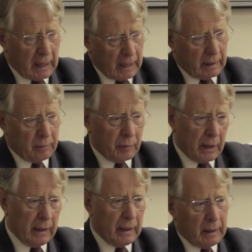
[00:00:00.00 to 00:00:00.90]
and
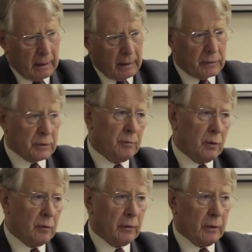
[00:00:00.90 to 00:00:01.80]
by any
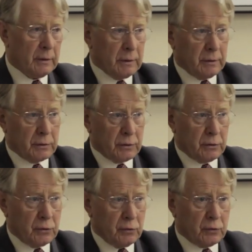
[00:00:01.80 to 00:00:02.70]
subordinate
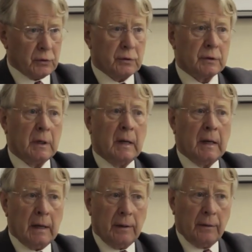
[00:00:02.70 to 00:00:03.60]
institutions
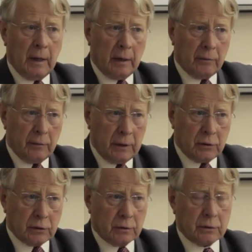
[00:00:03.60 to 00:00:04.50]
in their
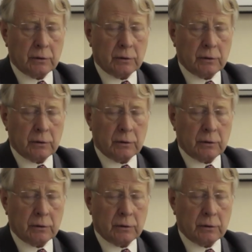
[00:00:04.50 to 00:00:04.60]
regions.